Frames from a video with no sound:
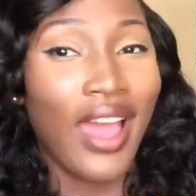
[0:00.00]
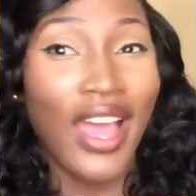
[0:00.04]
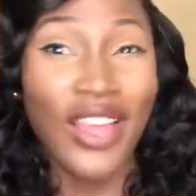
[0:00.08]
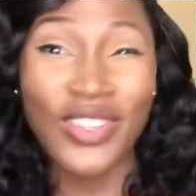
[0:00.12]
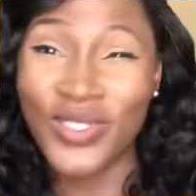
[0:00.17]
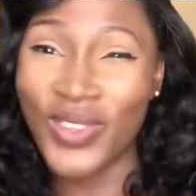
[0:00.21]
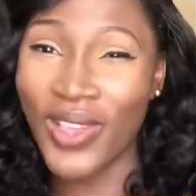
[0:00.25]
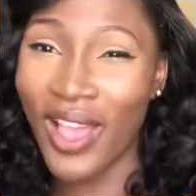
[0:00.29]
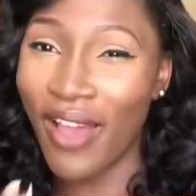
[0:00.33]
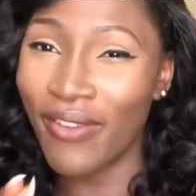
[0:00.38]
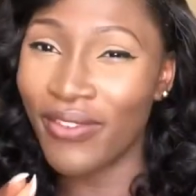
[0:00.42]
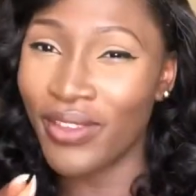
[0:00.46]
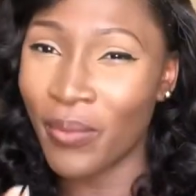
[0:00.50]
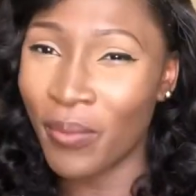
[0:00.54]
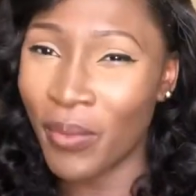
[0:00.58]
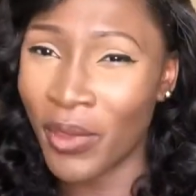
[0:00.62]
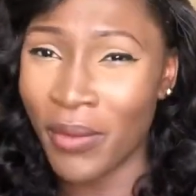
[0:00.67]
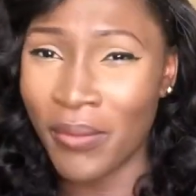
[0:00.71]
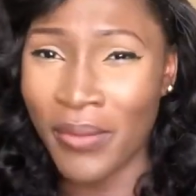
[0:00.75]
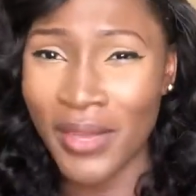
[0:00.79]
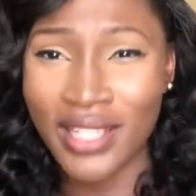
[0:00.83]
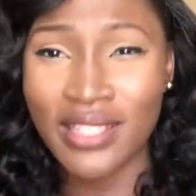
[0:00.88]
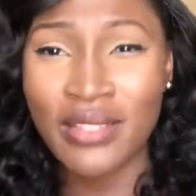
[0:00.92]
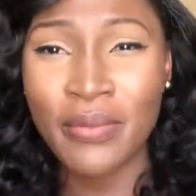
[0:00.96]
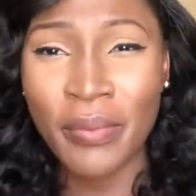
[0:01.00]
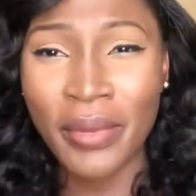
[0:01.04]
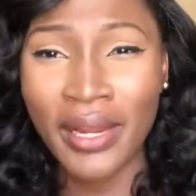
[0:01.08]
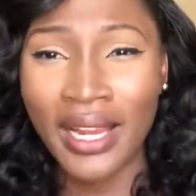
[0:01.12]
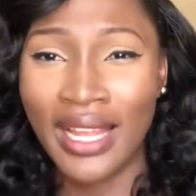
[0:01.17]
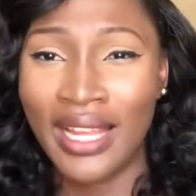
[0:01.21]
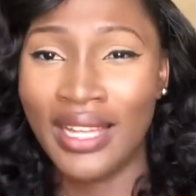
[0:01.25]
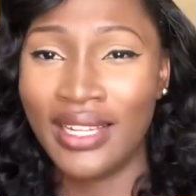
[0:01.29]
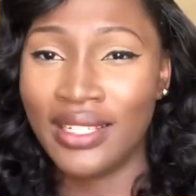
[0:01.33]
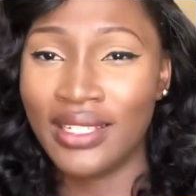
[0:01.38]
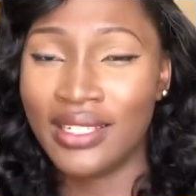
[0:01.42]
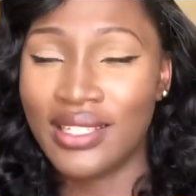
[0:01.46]
as you have a payment
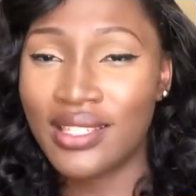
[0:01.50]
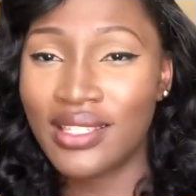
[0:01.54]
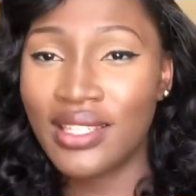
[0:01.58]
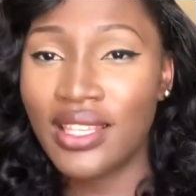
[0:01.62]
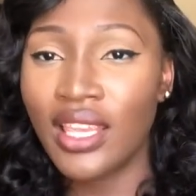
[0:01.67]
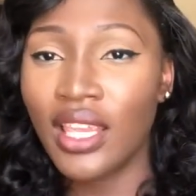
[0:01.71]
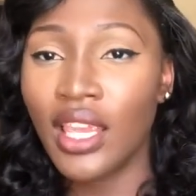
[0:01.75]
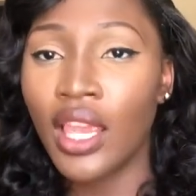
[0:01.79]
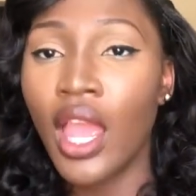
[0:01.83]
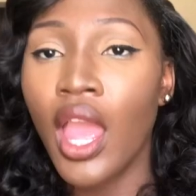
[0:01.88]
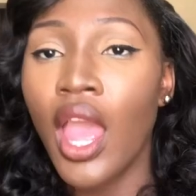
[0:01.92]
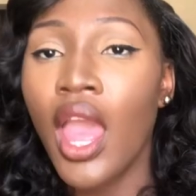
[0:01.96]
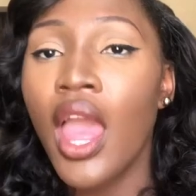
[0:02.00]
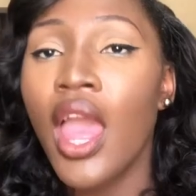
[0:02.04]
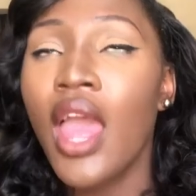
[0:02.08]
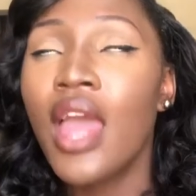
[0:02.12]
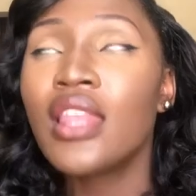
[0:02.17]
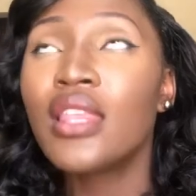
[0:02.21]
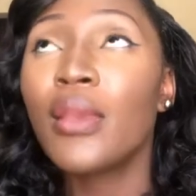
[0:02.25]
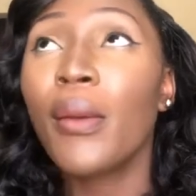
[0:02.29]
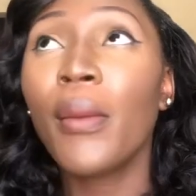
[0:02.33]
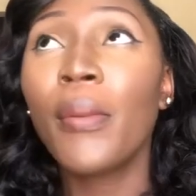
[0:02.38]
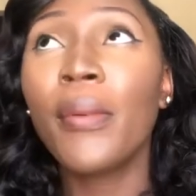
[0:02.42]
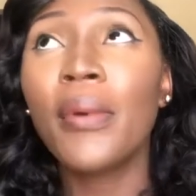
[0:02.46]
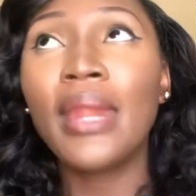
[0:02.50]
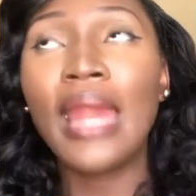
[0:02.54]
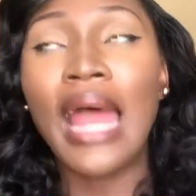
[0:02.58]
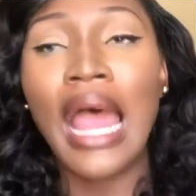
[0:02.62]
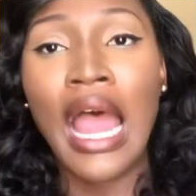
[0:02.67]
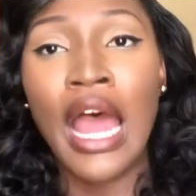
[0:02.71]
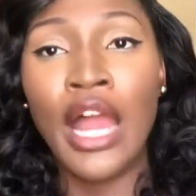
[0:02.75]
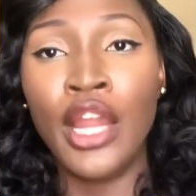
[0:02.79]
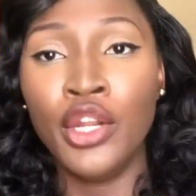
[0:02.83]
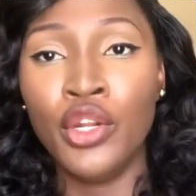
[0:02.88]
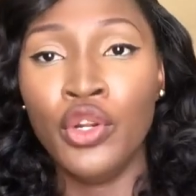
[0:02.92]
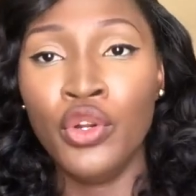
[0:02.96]
plan. See, the people
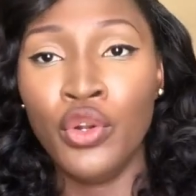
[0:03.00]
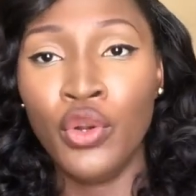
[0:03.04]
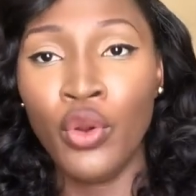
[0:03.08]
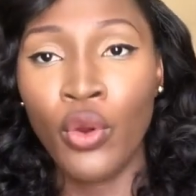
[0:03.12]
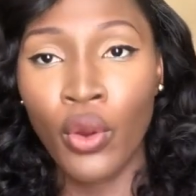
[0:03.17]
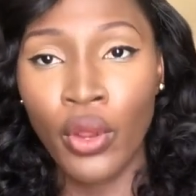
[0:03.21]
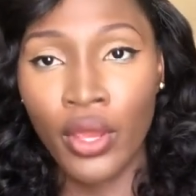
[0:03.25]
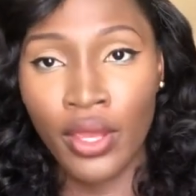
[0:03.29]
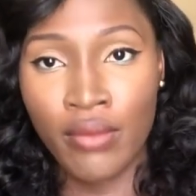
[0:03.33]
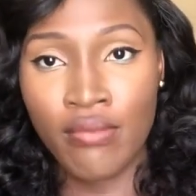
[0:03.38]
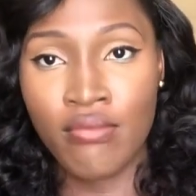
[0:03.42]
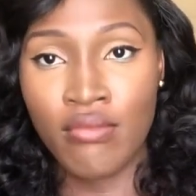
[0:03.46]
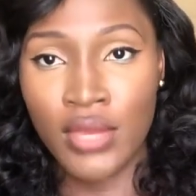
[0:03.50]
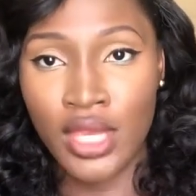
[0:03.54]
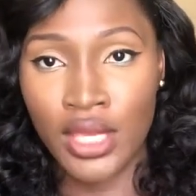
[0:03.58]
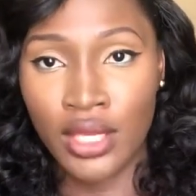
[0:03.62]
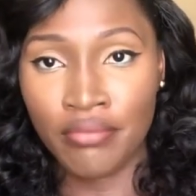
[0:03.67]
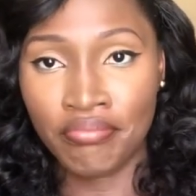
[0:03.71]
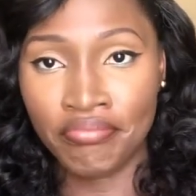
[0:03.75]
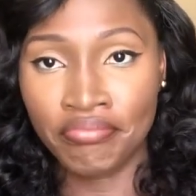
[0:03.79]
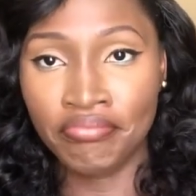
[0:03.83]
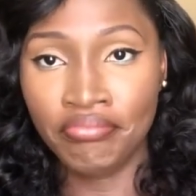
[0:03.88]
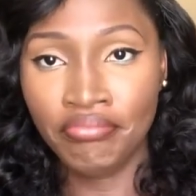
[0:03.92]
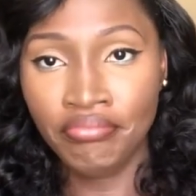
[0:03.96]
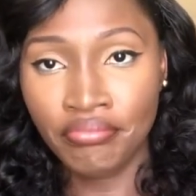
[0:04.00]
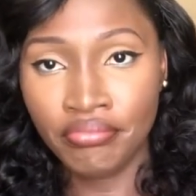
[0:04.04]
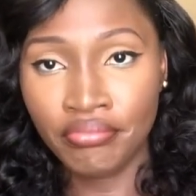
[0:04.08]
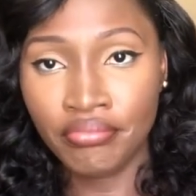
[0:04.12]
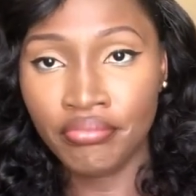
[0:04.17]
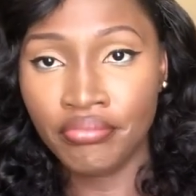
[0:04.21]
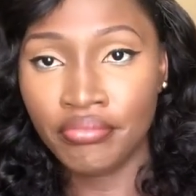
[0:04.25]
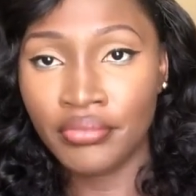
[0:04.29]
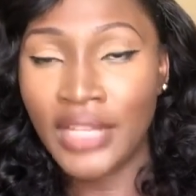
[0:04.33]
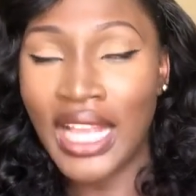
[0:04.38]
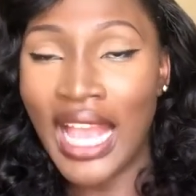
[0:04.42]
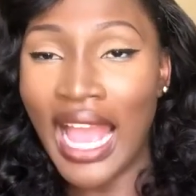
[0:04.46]
that are annoying me
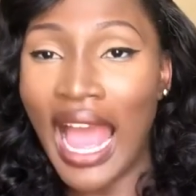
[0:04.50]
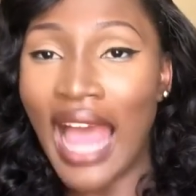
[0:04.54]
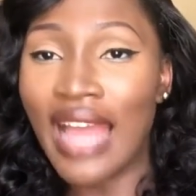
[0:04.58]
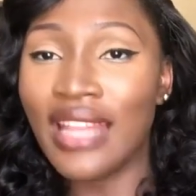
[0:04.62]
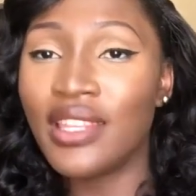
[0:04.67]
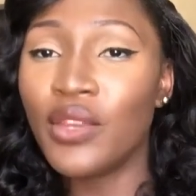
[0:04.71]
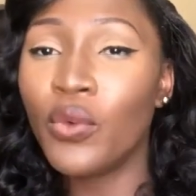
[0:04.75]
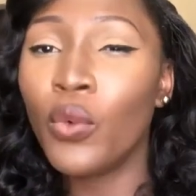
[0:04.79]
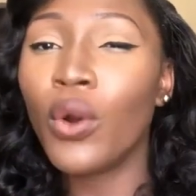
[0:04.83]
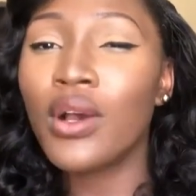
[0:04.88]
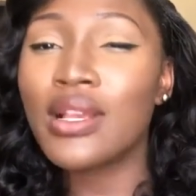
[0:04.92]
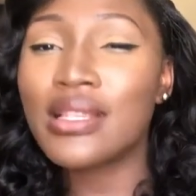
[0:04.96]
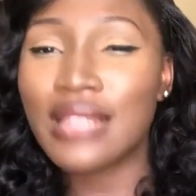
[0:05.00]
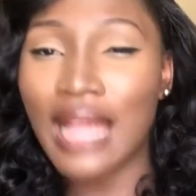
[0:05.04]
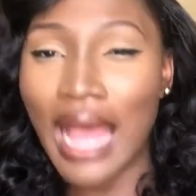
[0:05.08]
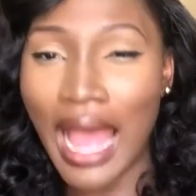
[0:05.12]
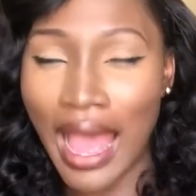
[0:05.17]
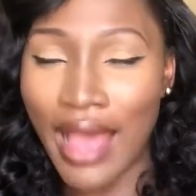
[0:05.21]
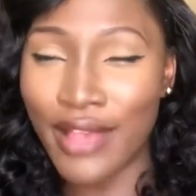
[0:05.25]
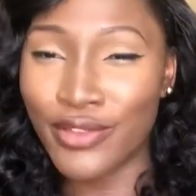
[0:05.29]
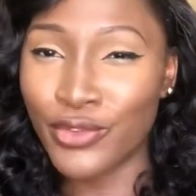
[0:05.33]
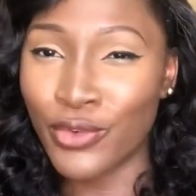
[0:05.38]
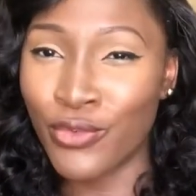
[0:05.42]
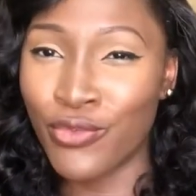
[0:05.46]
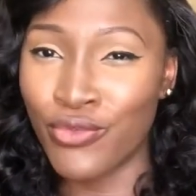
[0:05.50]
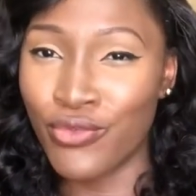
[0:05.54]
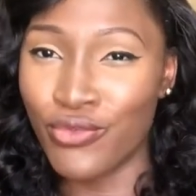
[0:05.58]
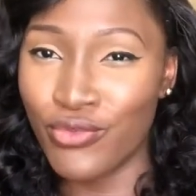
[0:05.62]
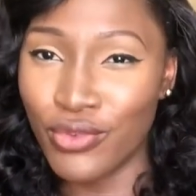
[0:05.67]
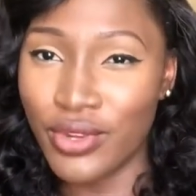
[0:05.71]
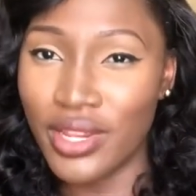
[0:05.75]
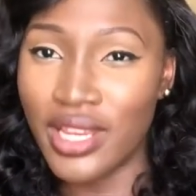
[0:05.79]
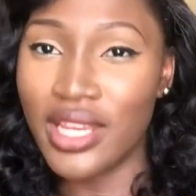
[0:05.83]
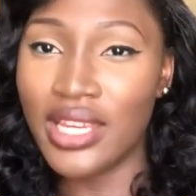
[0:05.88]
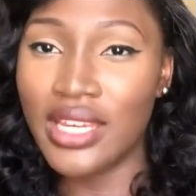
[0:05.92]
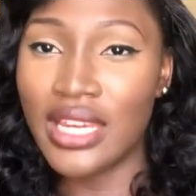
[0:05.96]
are the ones that ask
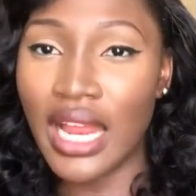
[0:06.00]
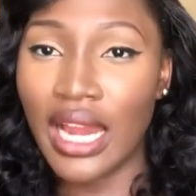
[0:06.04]
rudely.